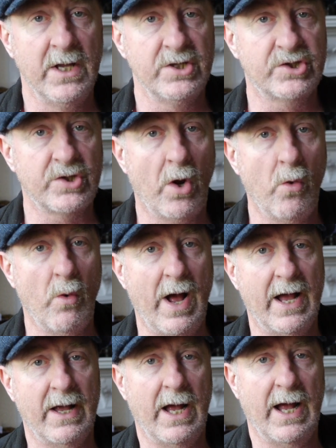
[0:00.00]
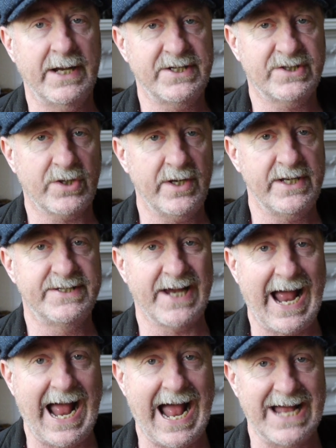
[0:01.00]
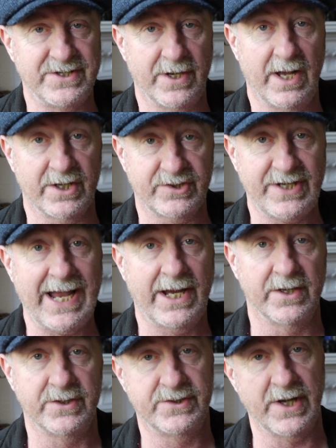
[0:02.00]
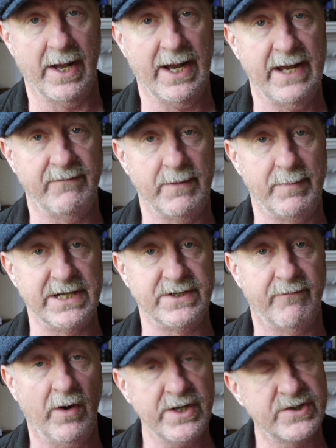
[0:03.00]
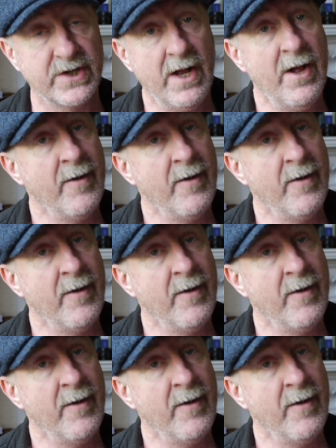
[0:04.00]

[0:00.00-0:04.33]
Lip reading: So I decided to add a second AVB device,